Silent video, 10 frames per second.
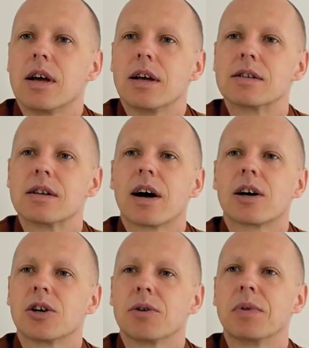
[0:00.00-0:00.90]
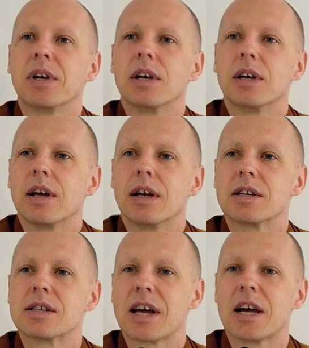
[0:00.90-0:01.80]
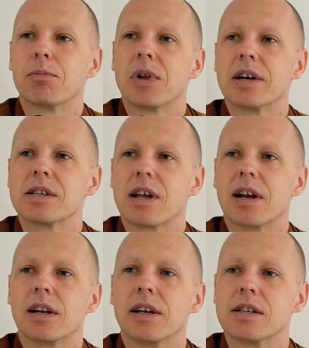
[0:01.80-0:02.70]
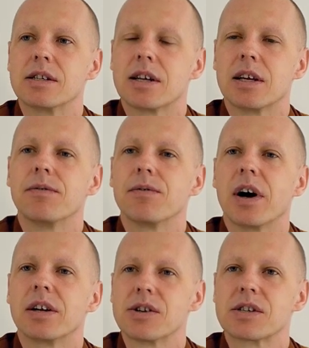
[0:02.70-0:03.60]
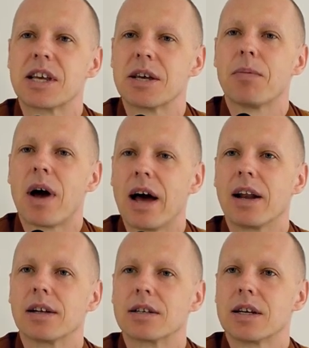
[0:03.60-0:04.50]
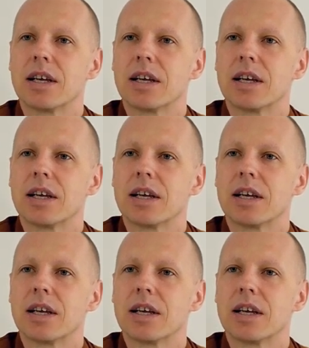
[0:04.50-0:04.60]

is not going to be in the same place that it is if I just keep at it,